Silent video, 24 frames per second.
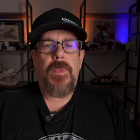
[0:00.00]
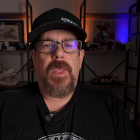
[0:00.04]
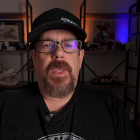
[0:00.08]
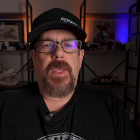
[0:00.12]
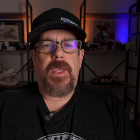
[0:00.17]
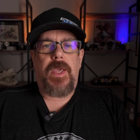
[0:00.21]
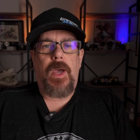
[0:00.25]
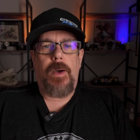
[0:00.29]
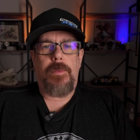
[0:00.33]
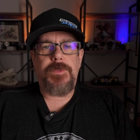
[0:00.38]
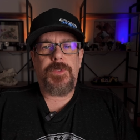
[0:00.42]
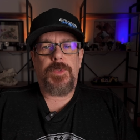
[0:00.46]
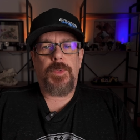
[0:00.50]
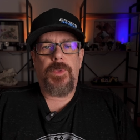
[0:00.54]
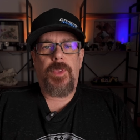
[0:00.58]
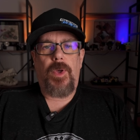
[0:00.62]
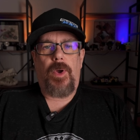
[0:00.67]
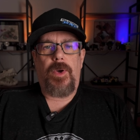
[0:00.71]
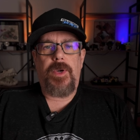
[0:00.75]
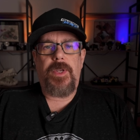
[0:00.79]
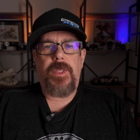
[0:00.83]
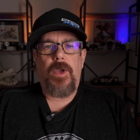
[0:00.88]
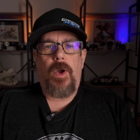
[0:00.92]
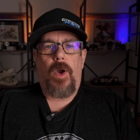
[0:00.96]
it comes with
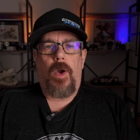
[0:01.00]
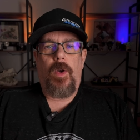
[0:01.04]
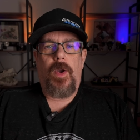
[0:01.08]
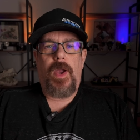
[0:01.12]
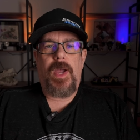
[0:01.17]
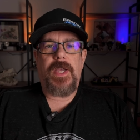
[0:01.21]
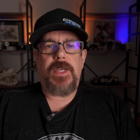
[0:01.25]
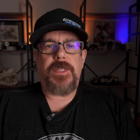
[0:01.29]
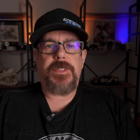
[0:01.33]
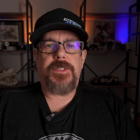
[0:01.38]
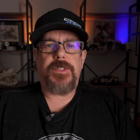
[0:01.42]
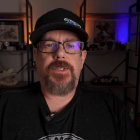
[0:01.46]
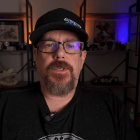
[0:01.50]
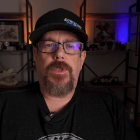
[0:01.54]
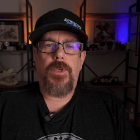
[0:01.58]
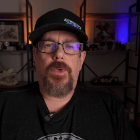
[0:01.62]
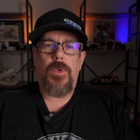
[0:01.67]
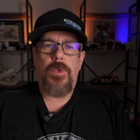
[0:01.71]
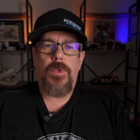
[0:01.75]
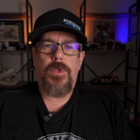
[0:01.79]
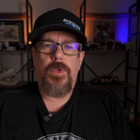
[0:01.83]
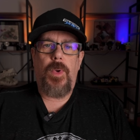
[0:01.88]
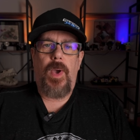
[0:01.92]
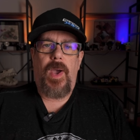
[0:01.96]
RDRS, so you,
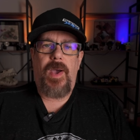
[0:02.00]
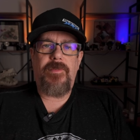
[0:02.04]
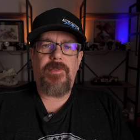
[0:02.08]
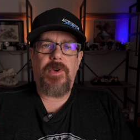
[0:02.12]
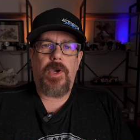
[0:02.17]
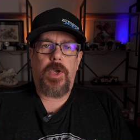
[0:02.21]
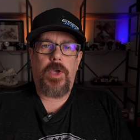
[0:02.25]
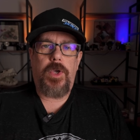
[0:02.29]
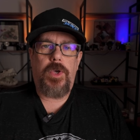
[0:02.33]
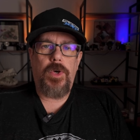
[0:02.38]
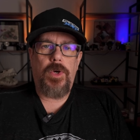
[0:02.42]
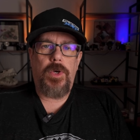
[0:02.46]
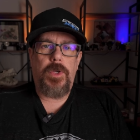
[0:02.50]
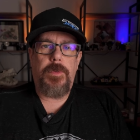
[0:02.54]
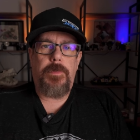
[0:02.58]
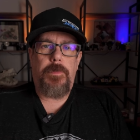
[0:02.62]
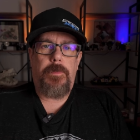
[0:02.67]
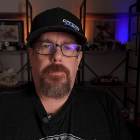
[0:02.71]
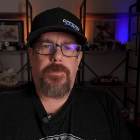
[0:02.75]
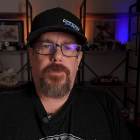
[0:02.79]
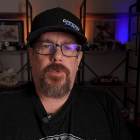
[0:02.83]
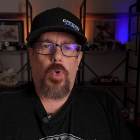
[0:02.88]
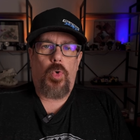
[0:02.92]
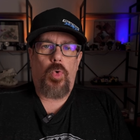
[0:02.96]
you have a good
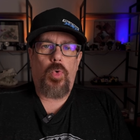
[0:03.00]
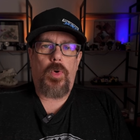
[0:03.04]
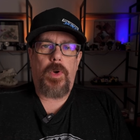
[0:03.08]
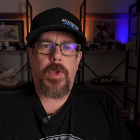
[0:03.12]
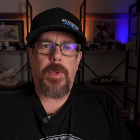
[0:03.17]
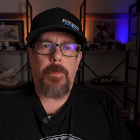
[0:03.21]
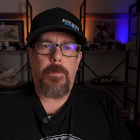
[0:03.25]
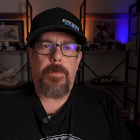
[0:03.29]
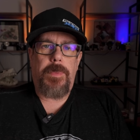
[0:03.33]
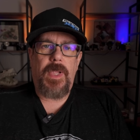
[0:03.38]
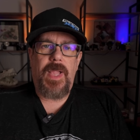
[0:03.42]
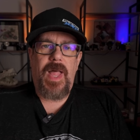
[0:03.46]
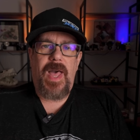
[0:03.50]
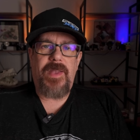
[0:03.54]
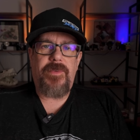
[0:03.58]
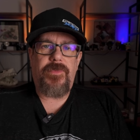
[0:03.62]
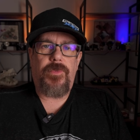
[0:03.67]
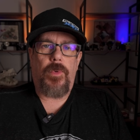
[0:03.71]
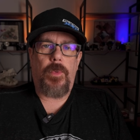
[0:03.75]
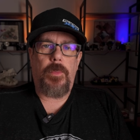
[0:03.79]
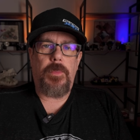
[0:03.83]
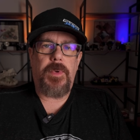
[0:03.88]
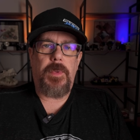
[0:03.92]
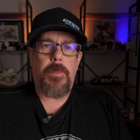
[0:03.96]
touring
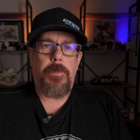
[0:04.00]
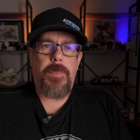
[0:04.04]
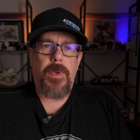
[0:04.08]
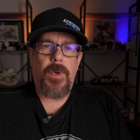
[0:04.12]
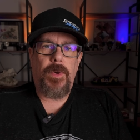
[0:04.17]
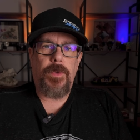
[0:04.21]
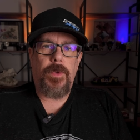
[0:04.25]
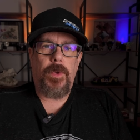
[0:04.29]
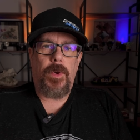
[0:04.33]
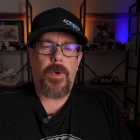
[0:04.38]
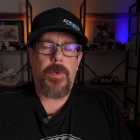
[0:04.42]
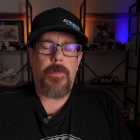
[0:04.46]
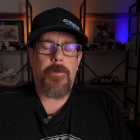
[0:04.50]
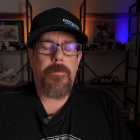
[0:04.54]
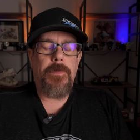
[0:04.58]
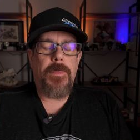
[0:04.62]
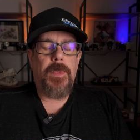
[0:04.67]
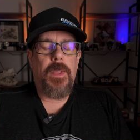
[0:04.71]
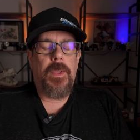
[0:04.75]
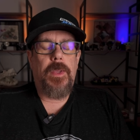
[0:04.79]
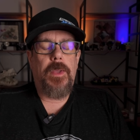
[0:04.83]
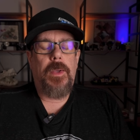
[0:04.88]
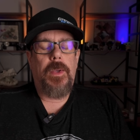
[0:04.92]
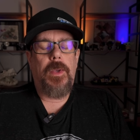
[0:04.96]
platform to build on.
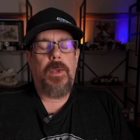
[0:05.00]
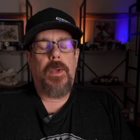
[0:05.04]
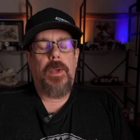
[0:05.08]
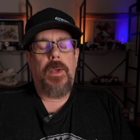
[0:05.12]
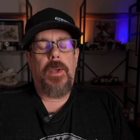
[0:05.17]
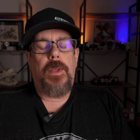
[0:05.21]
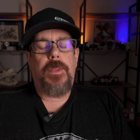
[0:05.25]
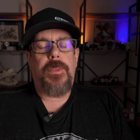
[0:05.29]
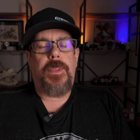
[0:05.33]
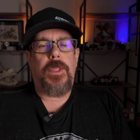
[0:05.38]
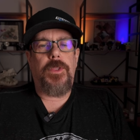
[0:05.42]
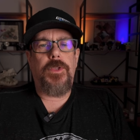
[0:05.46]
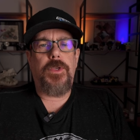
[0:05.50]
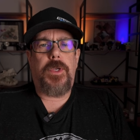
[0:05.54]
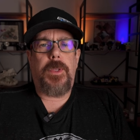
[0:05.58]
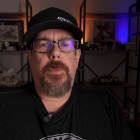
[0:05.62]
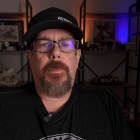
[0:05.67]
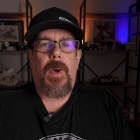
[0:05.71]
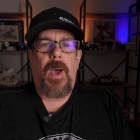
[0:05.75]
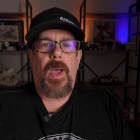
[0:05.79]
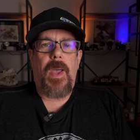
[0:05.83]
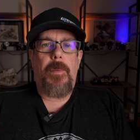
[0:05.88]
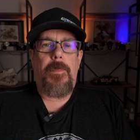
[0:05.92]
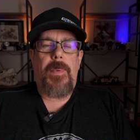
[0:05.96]
Then you could
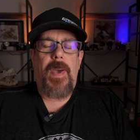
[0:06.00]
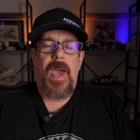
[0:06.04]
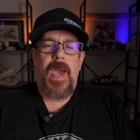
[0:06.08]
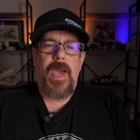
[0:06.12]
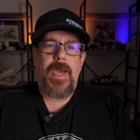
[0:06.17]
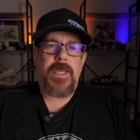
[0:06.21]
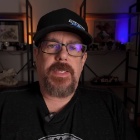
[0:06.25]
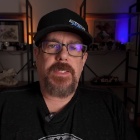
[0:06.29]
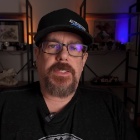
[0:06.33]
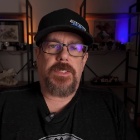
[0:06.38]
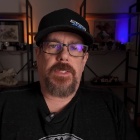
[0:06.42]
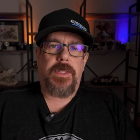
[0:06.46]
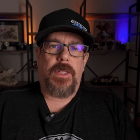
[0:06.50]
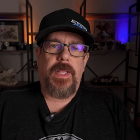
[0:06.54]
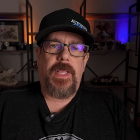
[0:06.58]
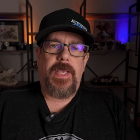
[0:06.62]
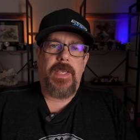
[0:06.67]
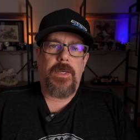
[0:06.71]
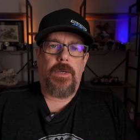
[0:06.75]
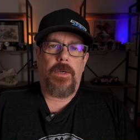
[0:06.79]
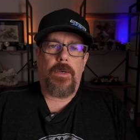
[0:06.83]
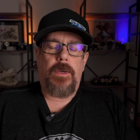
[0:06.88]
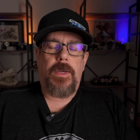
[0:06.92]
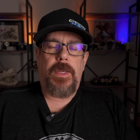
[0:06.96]
buy a package
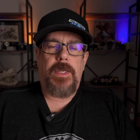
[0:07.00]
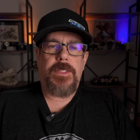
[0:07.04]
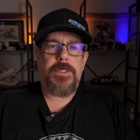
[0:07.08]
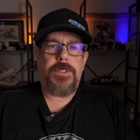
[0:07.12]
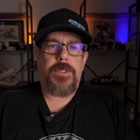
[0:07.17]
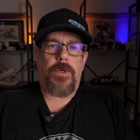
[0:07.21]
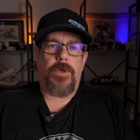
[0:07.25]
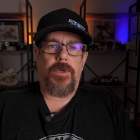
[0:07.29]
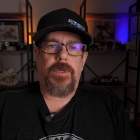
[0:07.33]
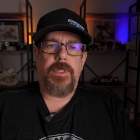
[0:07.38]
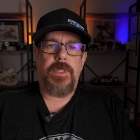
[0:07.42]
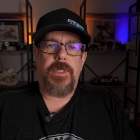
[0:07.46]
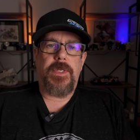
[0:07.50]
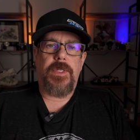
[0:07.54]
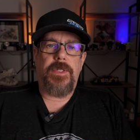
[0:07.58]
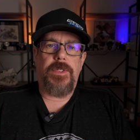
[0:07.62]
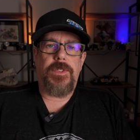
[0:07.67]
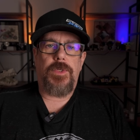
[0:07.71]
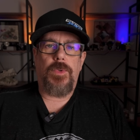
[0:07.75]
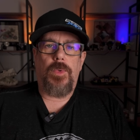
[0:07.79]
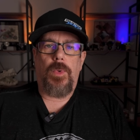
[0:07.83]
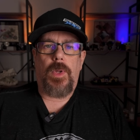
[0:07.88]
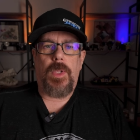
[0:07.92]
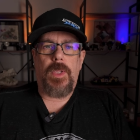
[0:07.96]
later and turn it
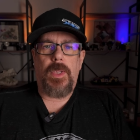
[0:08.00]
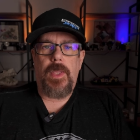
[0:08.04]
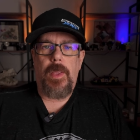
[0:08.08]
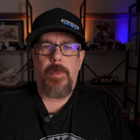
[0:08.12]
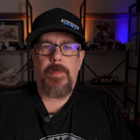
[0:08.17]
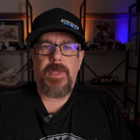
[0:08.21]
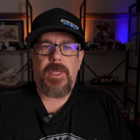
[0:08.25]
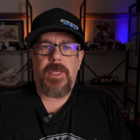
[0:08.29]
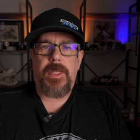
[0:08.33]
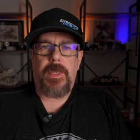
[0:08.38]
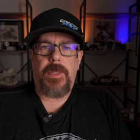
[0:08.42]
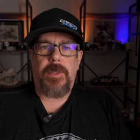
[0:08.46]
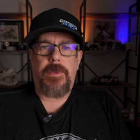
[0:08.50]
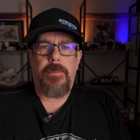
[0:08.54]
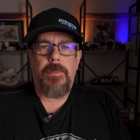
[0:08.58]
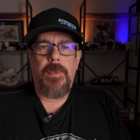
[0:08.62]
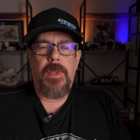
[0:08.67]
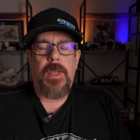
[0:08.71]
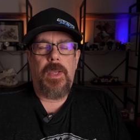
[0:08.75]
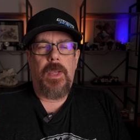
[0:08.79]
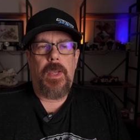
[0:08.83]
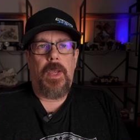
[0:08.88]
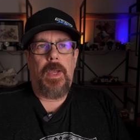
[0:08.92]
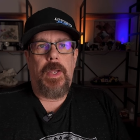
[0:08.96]
into a limited.
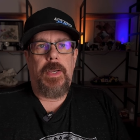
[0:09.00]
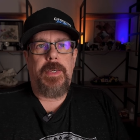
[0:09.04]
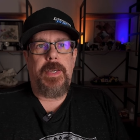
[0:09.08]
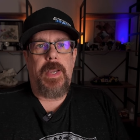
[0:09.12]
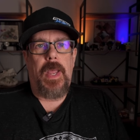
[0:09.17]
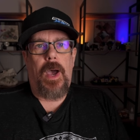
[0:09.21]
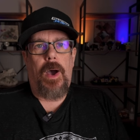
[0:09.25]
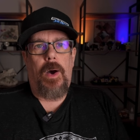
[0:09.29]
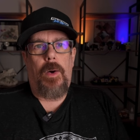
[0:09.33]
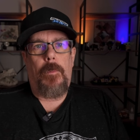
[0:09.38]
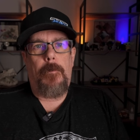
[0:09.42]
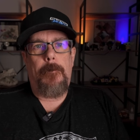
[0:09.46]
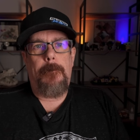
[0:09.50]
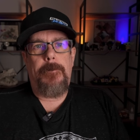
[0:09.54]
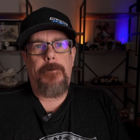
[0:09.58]
Now,